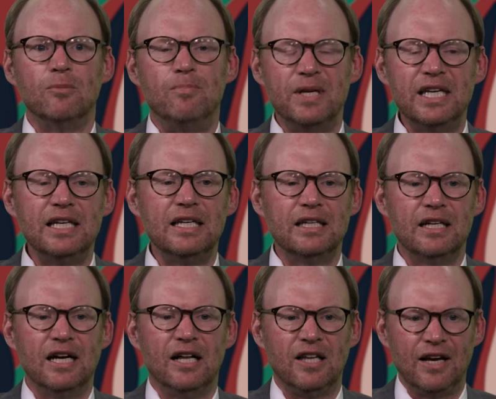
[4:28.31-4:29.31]
To
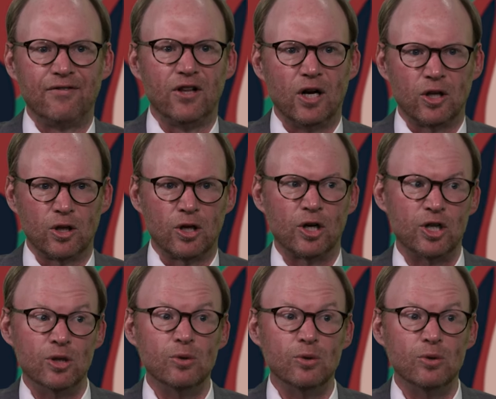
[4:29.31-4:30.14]
be a lifelong learner,